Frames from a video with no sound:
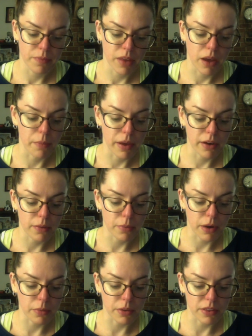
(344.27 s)
A better
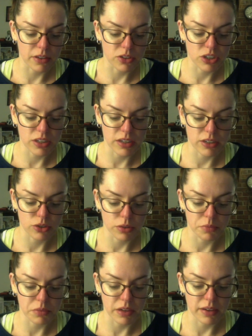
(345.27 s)
barber than she had
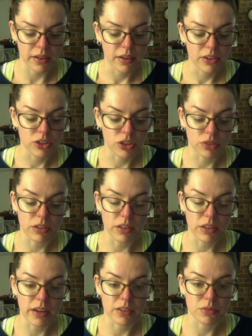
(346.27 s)
trimmed it, she
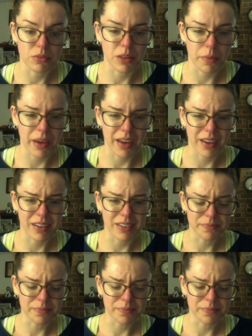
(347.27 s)
realized with a pang.